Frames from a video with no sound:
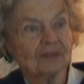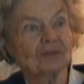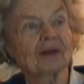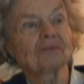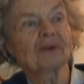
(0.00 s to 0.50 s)

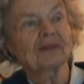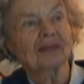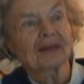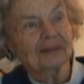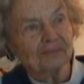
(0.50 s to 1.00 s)
So I went
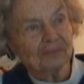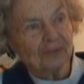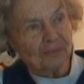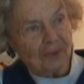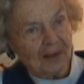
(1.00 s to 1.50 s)
there
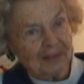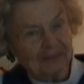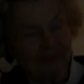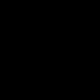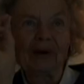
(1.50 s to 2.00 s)
for a while.
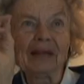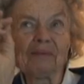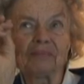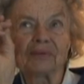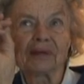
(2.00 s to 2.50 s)
What
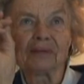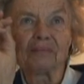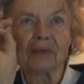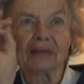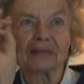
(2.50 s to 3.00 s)
I'm trying to
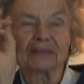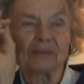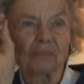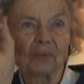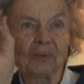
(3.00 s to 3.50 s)
make is
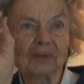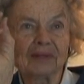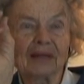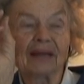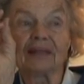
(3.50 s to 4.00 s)
the point
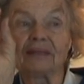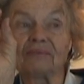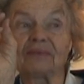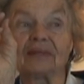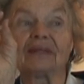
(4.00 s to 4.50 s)
that I
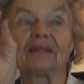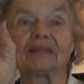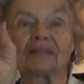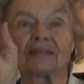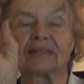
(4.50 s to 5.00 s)
lived in the
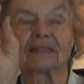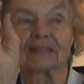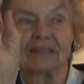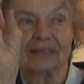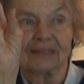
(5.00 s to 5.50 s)

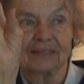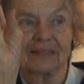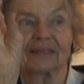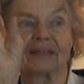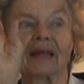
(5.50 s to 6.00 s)

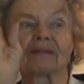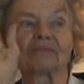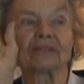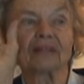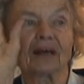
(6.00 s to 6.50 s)
60s. That
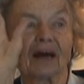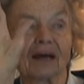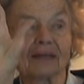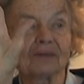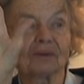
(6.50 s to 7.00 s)
was the
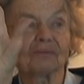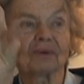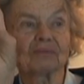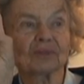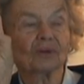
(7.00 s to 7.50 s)
height of
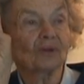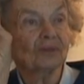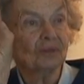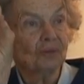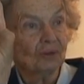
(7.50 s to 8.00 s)
what was
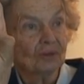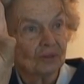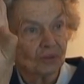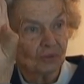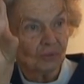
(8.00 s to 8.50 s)
called the New
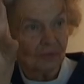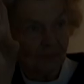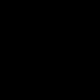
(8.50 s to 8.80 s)
York School.